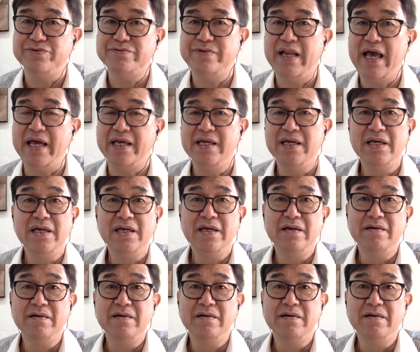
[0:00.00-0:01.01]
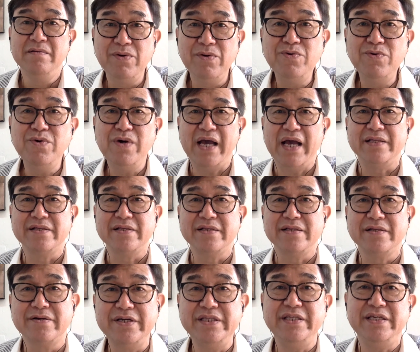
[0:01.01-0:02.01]
We like blue and
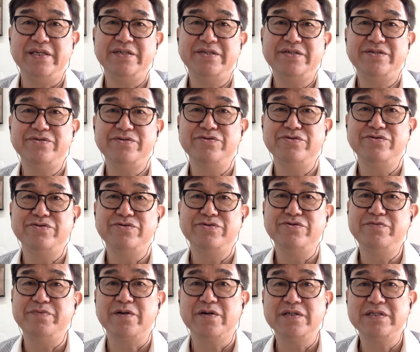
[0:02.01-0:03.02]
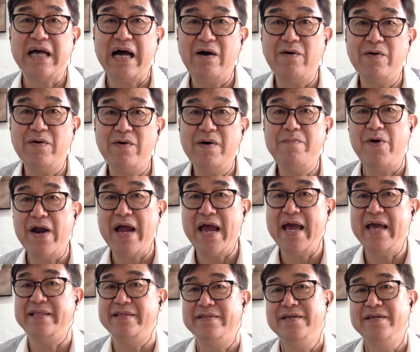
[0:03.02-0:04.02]
green issues, because our
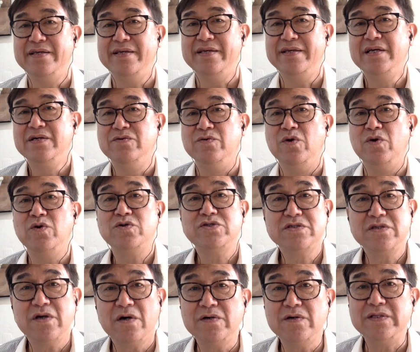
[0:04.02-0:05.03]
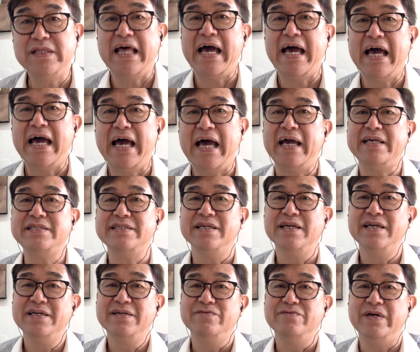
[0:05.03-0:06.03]
brand will look so nice
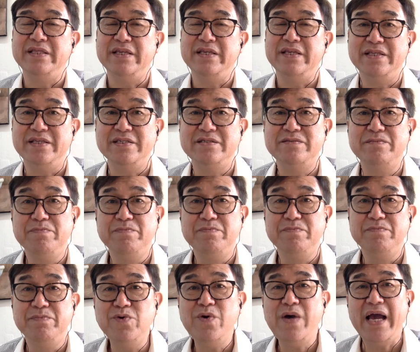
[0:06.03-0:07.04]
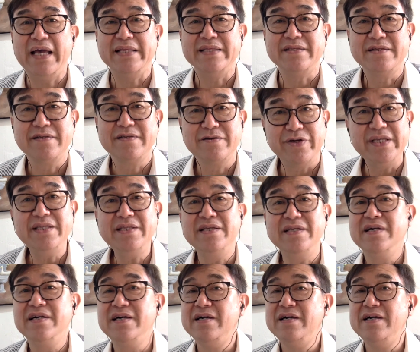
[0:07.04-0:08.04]
when it is blue and
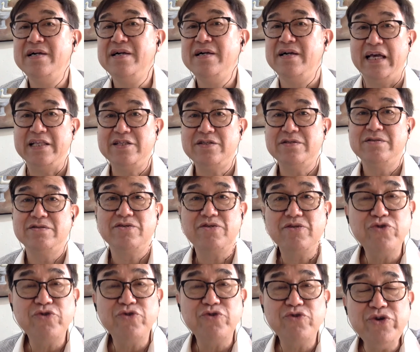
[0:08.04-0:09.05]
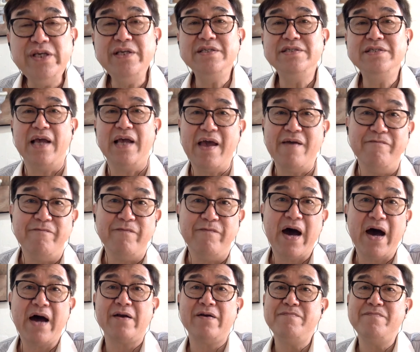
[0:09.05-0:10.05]
green, like trees, like
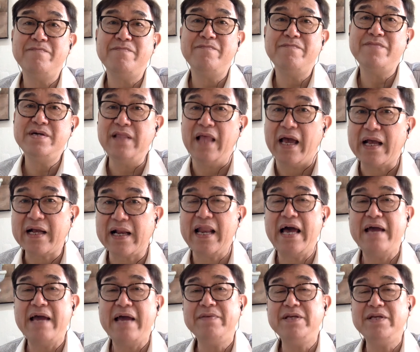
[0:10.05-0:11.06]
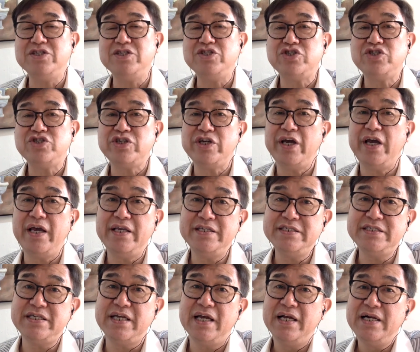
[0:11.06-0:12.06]
environment, like climate
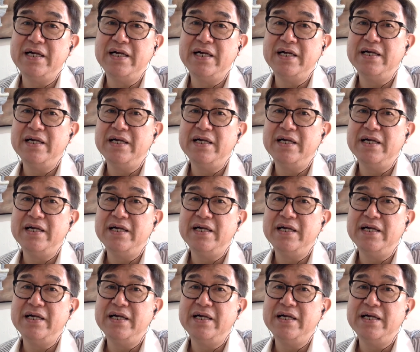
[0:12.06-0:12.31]
change.